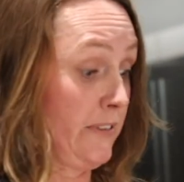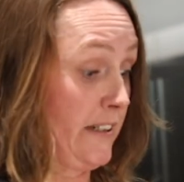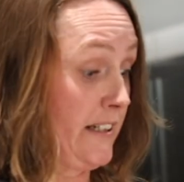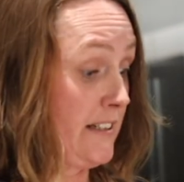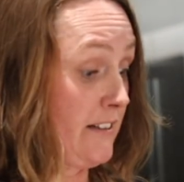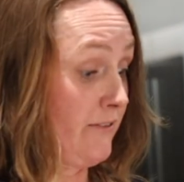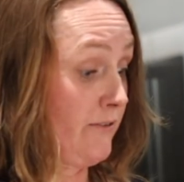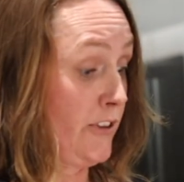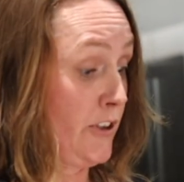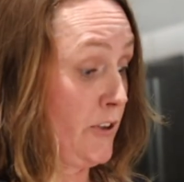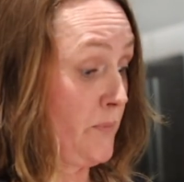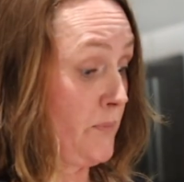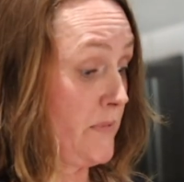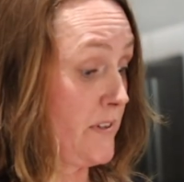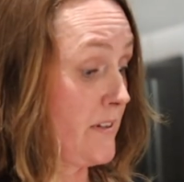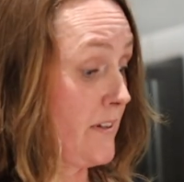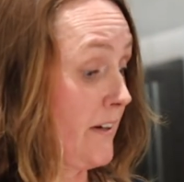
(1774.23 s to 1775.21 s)
reading
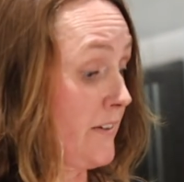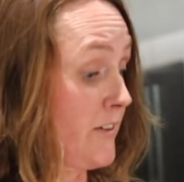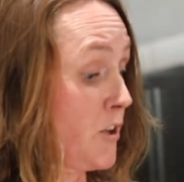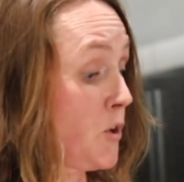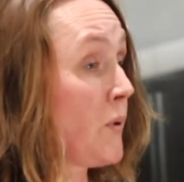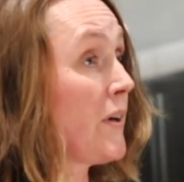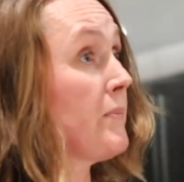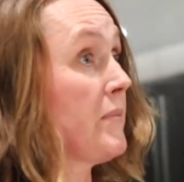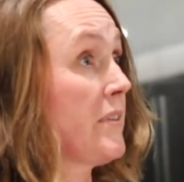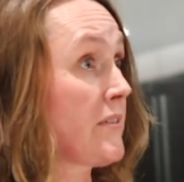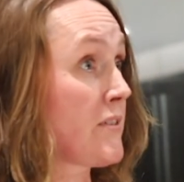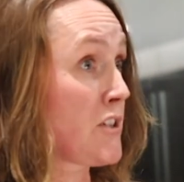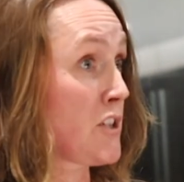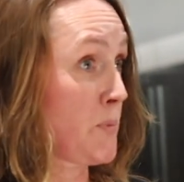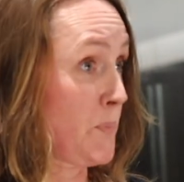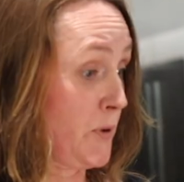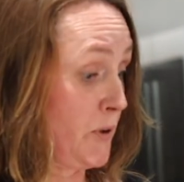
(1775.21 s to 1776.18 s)
rooms and equipment
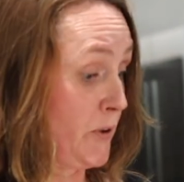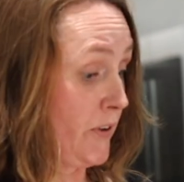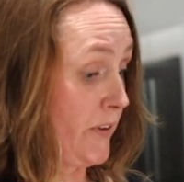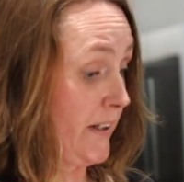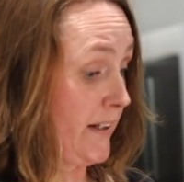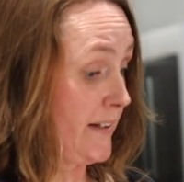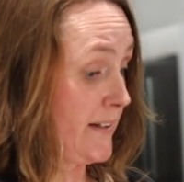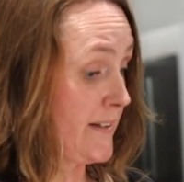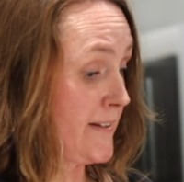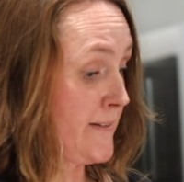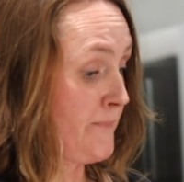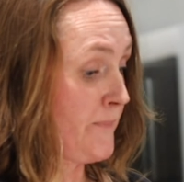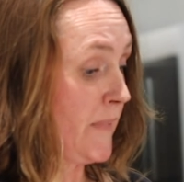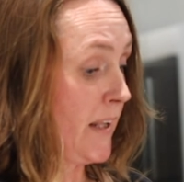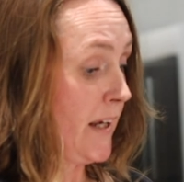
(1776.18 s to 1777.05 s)
to support this,